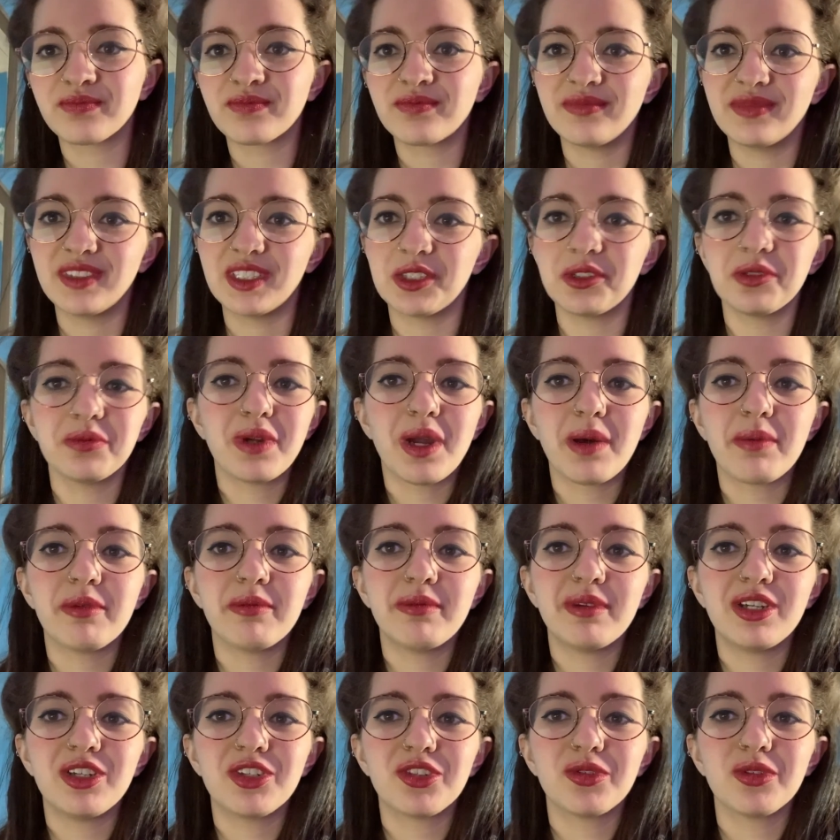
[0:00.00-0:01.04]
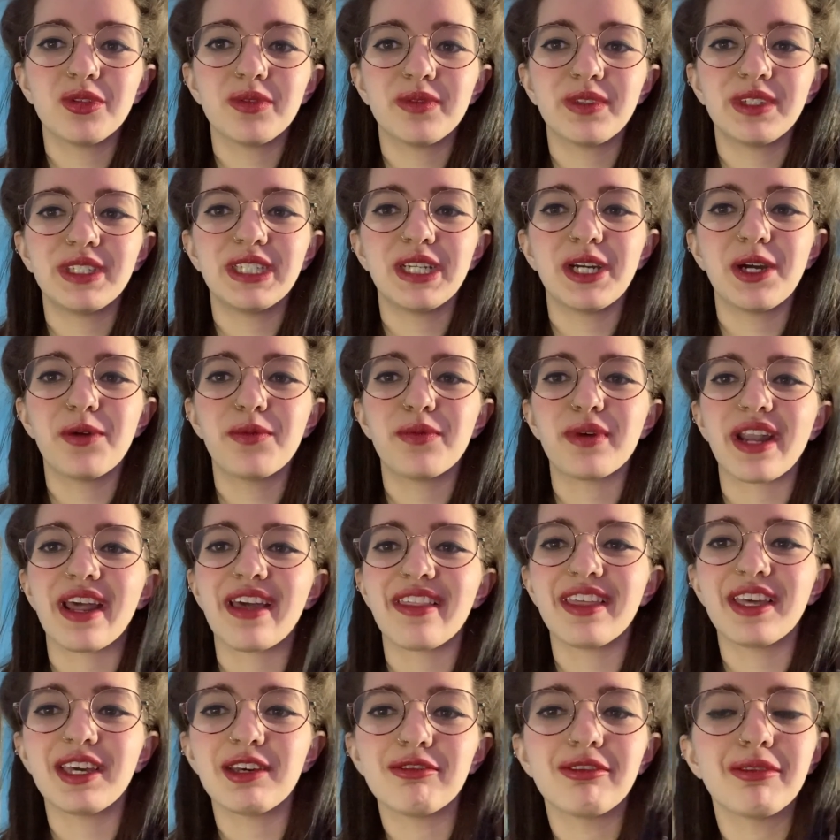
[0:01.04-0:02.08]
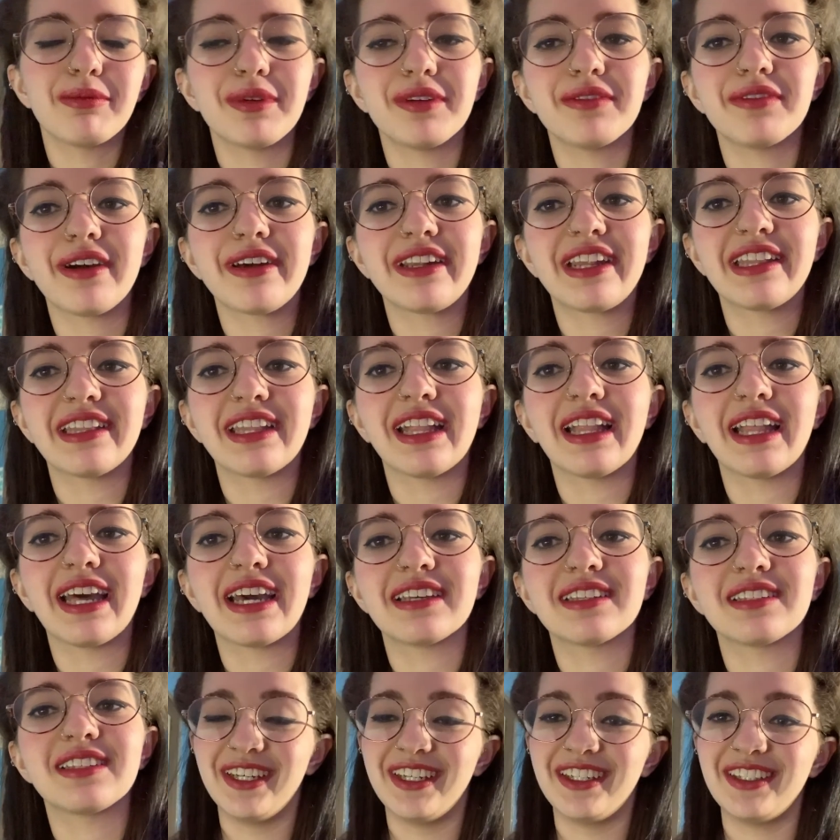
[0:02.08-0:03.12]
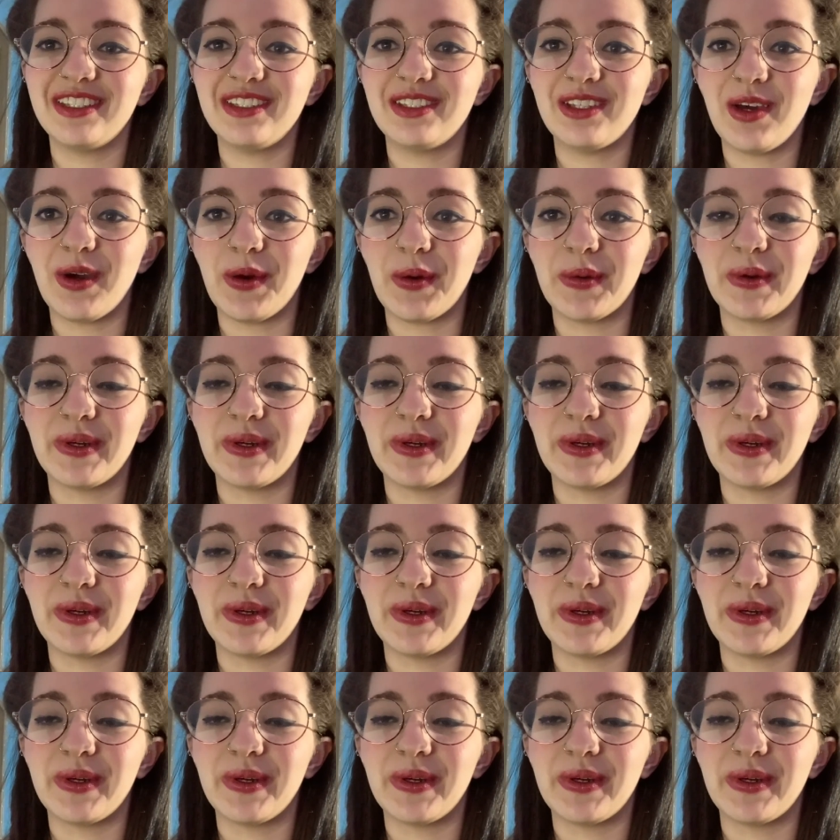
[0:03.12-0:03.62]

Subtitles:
this will probably be a short video, but I think it will be fun nonetheless. So,